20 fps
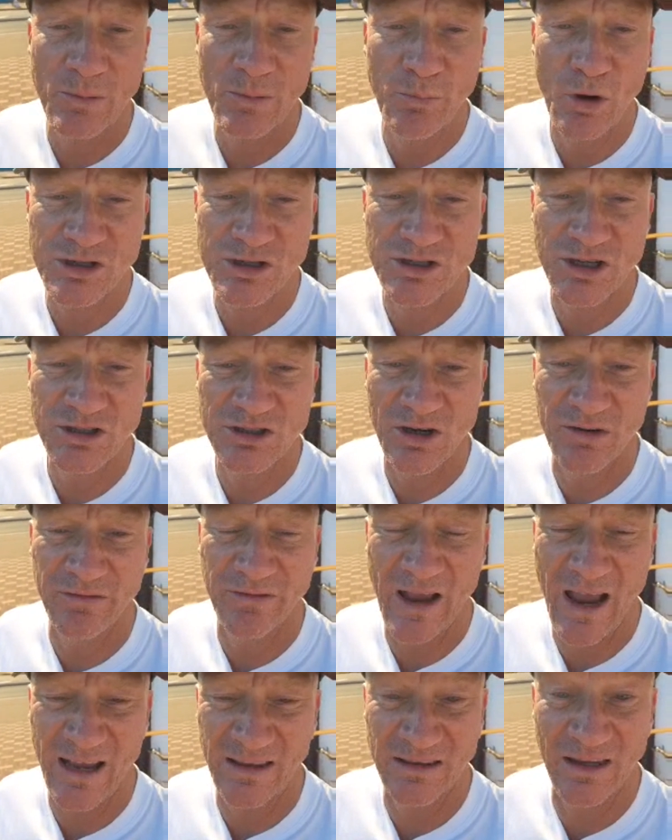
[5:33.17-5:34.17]

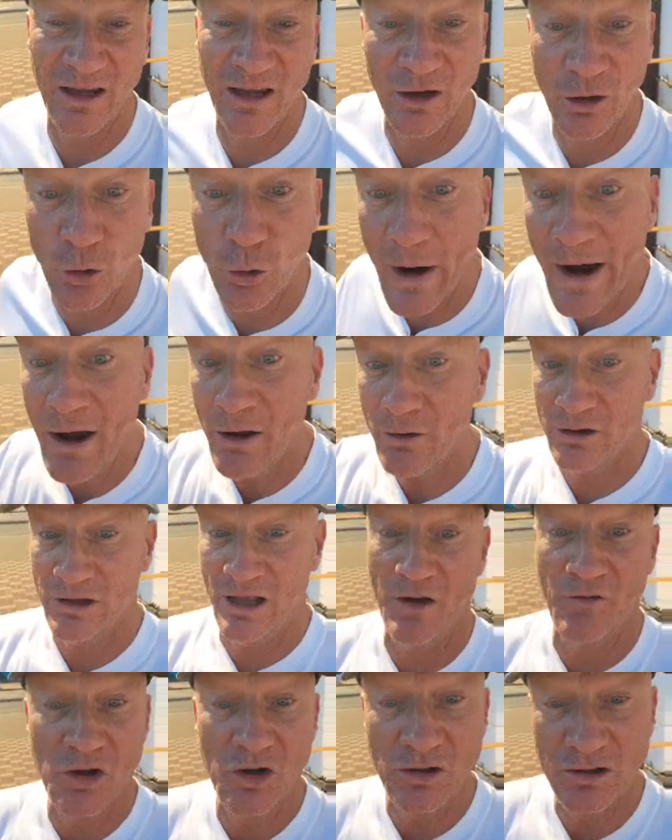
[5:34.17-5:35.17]
positive at the ground
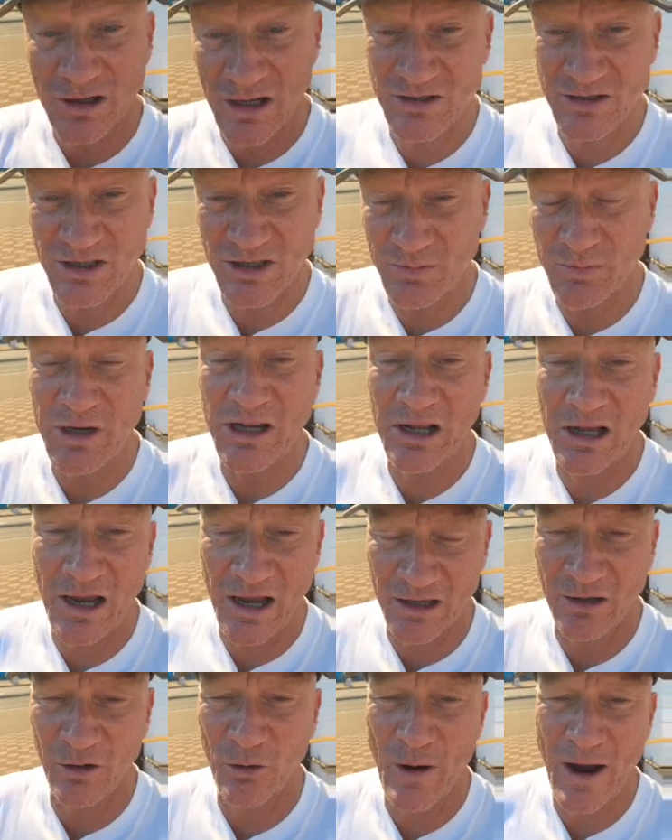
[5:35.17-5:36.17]
level. Let's just be
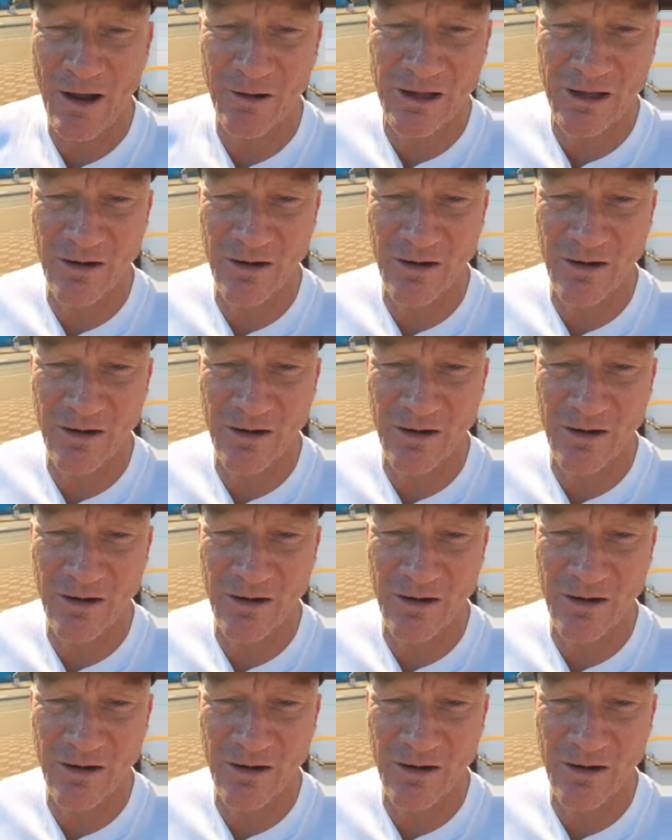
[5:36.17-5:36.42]
clear, at the ground